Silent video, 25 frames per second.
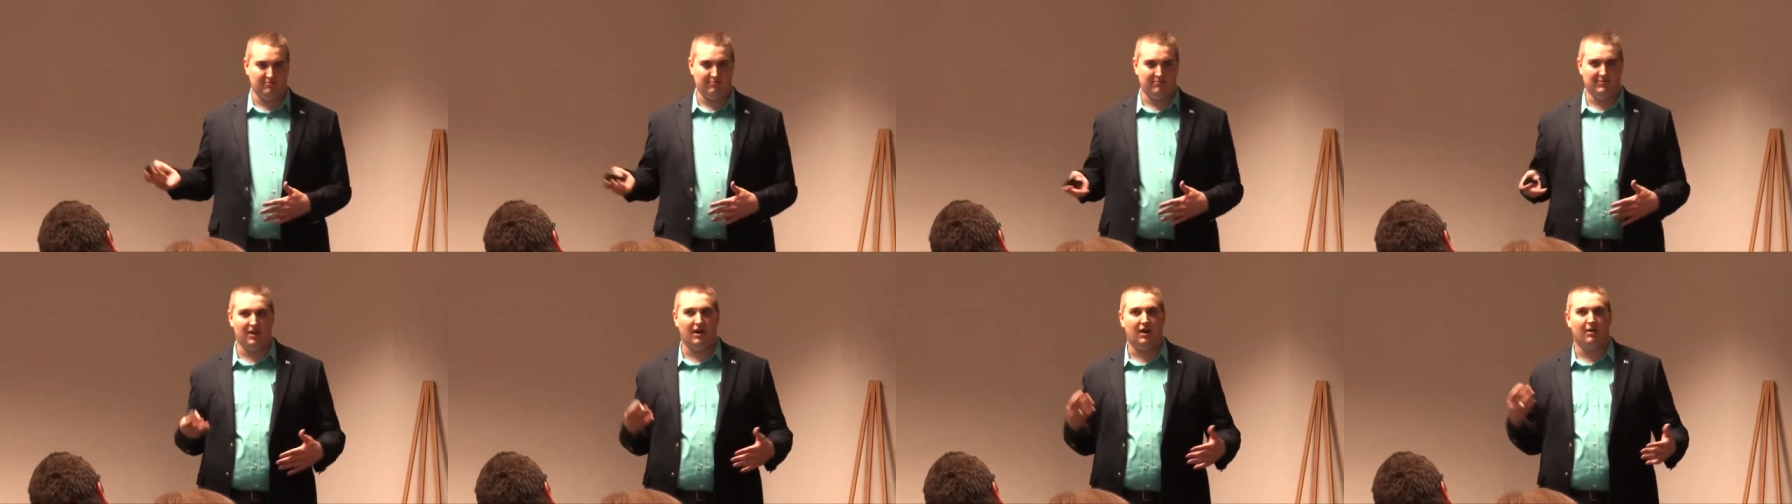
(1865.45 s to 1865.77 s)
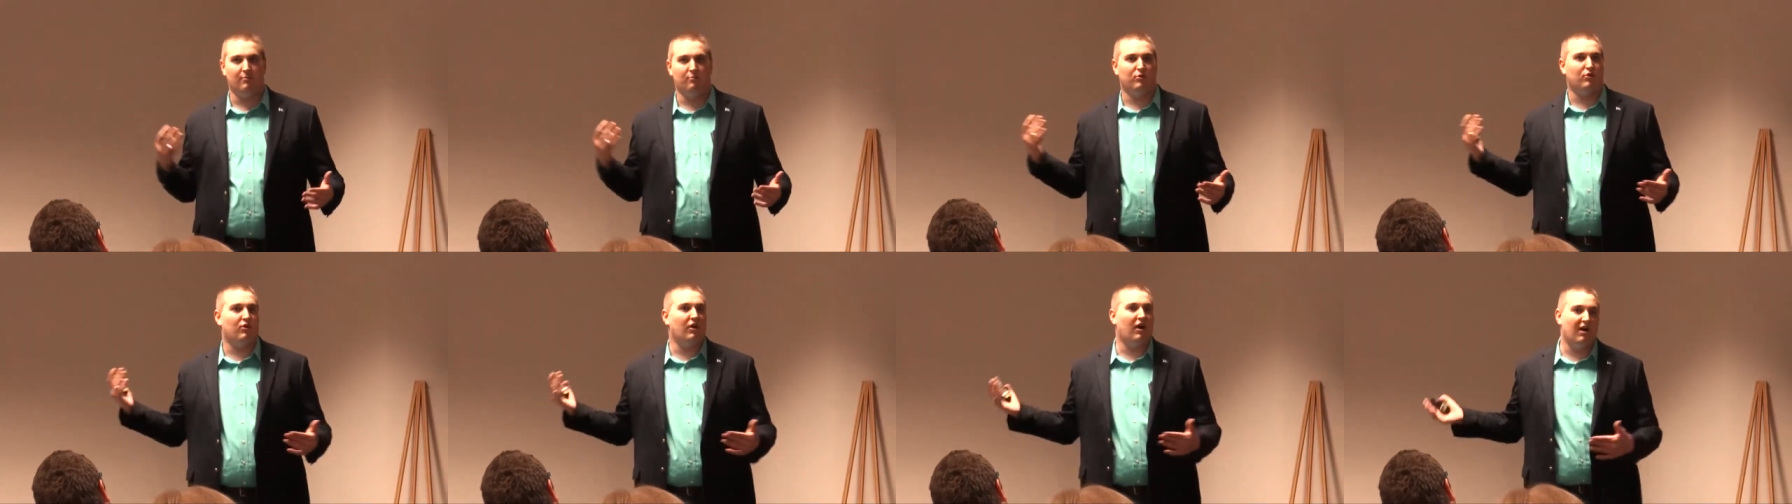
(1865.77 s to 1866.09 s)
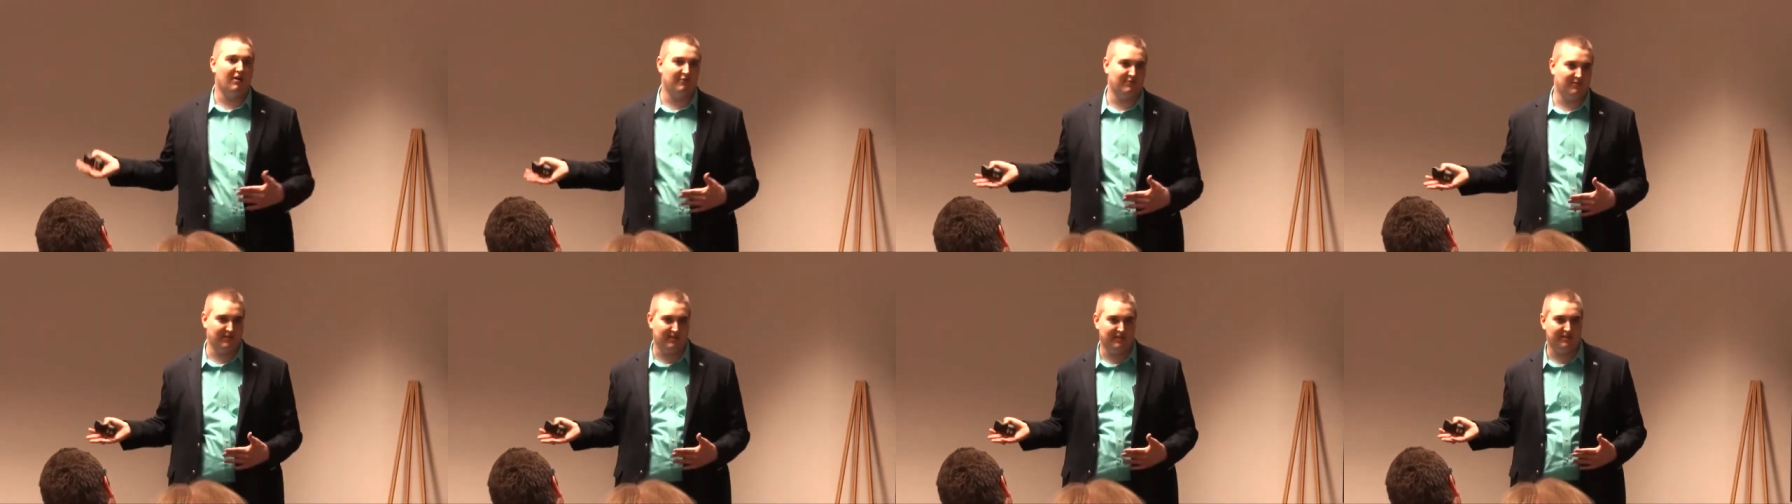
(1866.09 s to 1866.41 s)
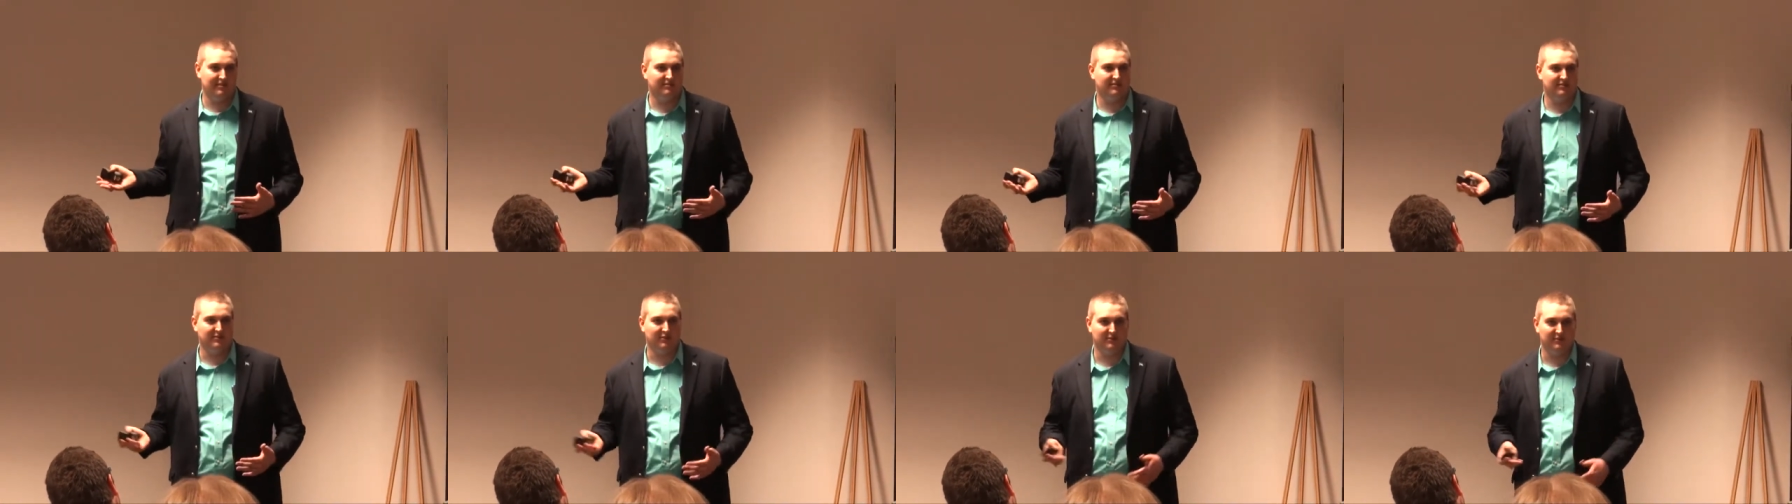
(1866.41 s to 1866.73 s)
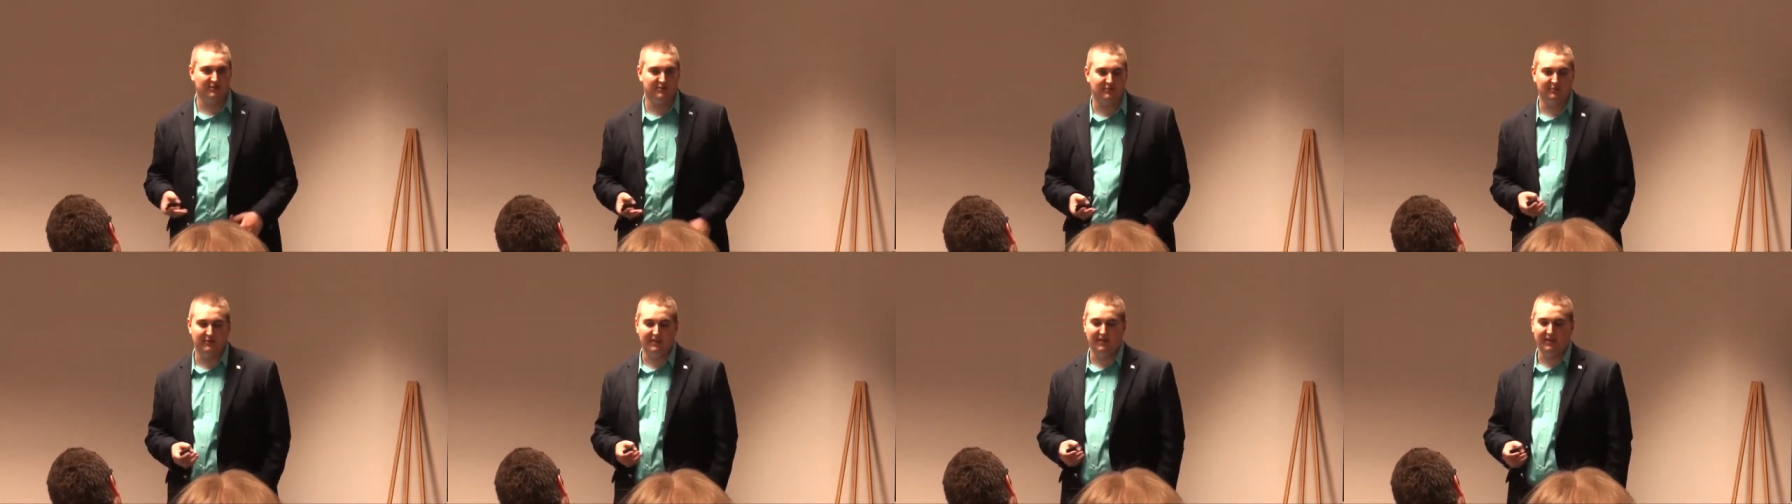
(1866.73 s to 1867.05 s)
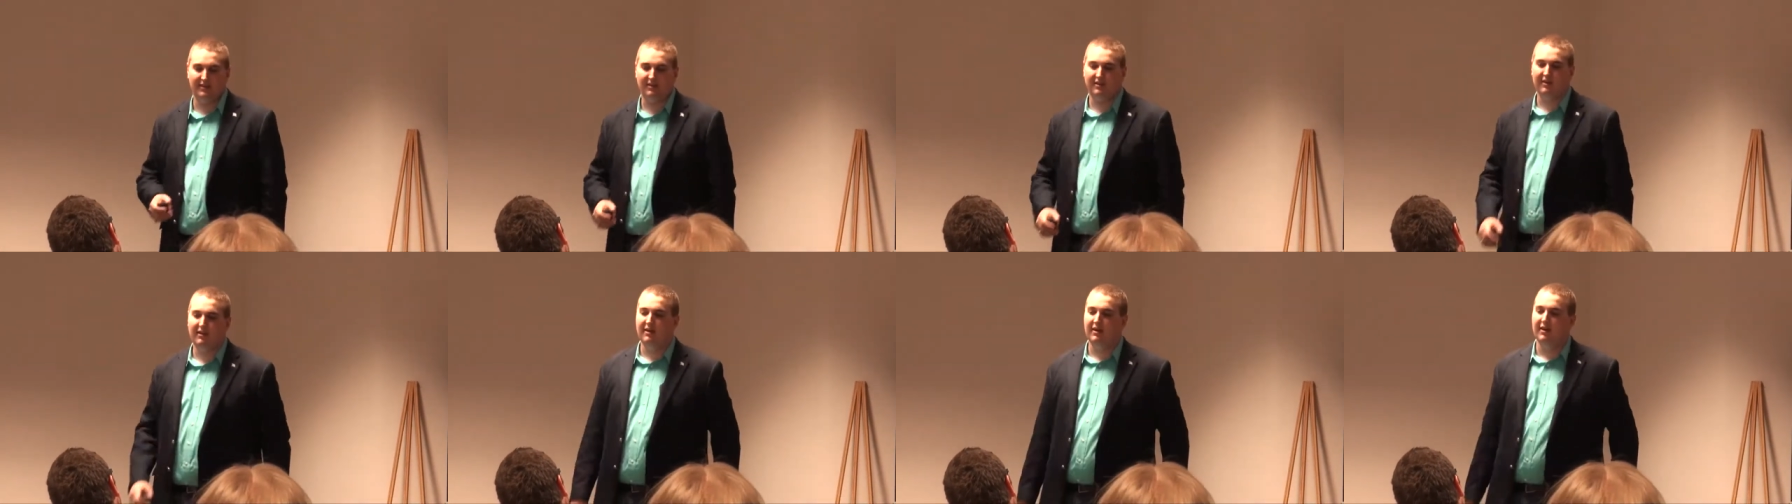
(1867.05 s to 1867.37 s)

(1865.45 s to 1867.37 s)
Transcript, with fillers: nonprofit, so to speak,